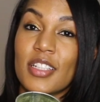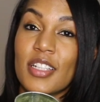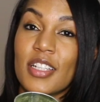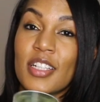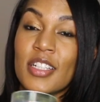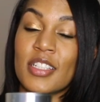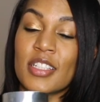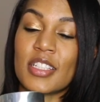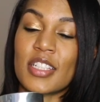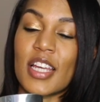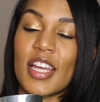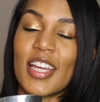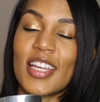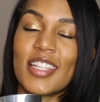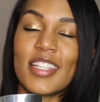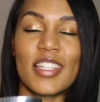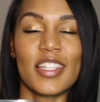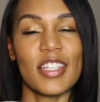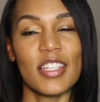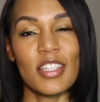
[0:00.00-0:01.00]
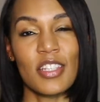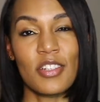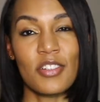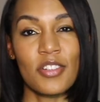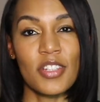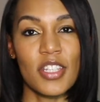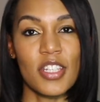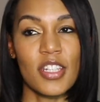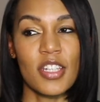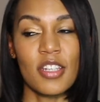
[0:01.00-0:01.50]
It's a seasonal
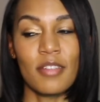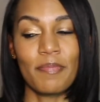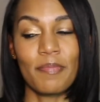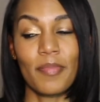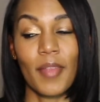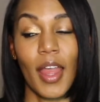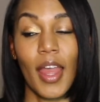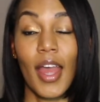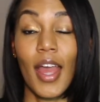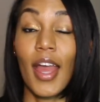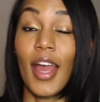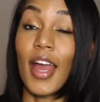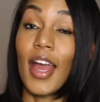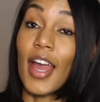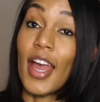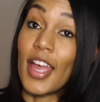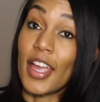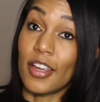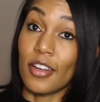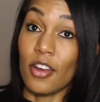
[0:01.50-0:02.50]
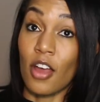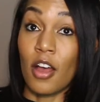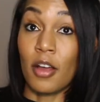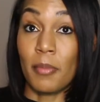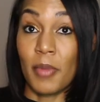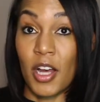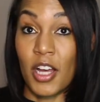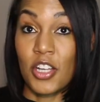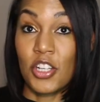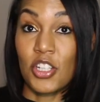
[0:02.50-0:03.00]
tea, eggnog
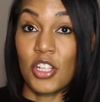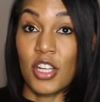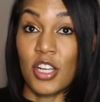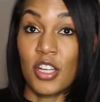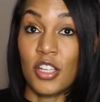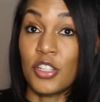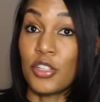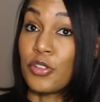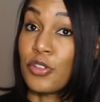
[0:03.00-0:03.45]
matcha.